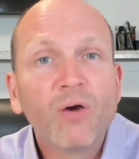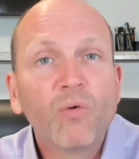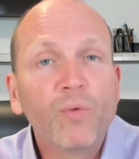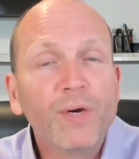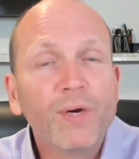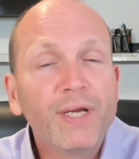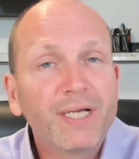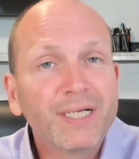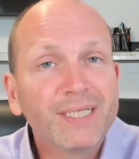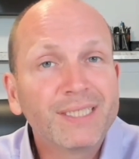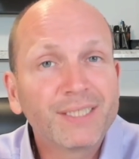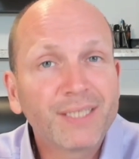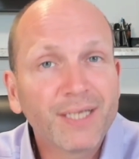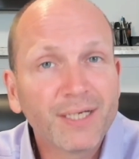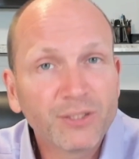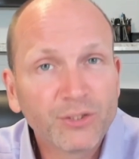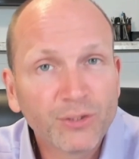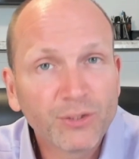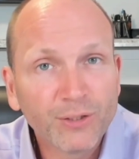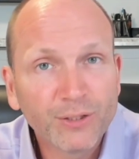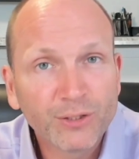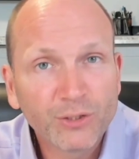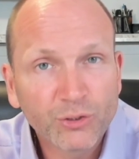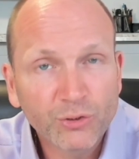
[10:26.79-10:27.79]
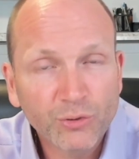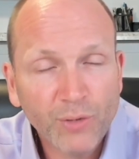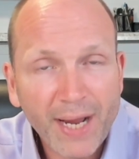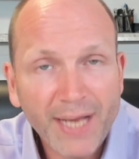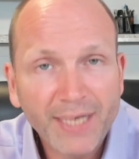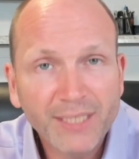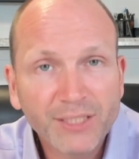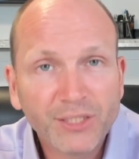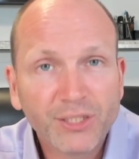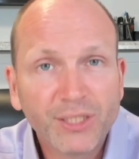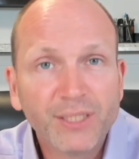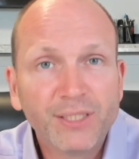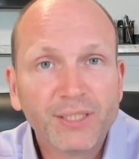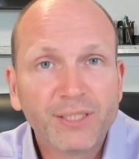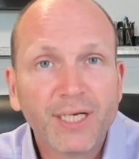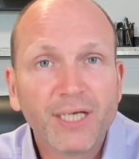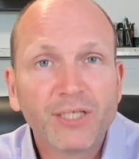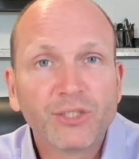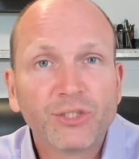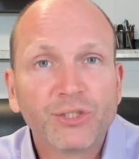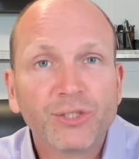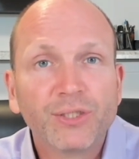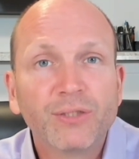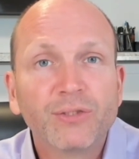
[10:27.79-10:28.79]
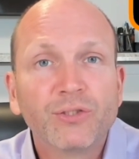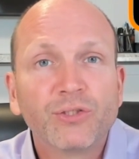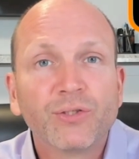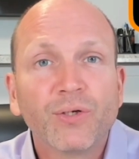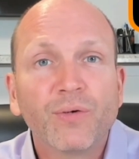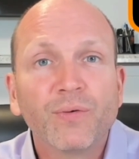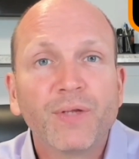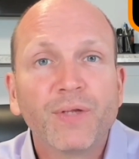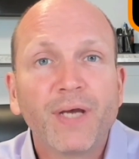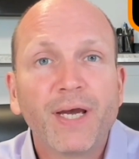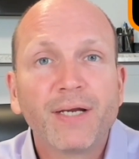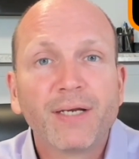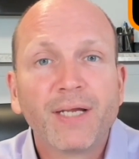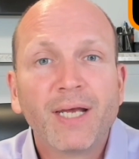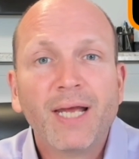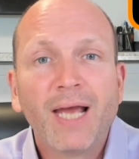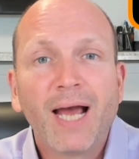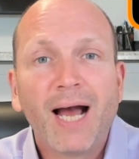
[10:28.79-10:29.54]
We can schedule a strategy session so that